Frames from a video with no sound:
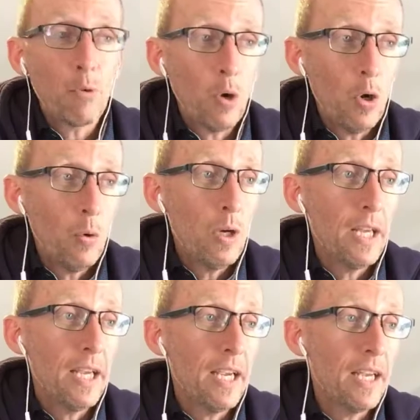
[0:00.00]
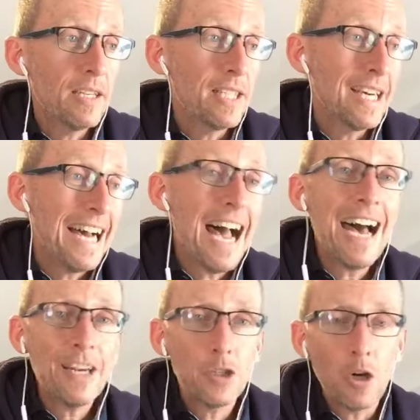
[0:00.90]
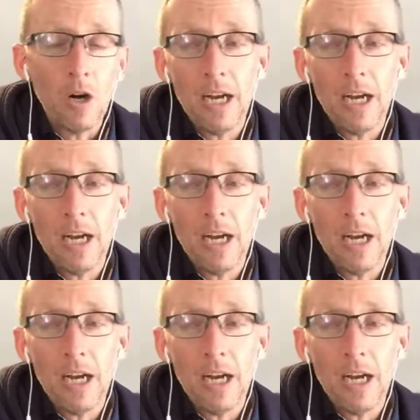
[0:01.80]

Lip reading: Pro, and Hotjar.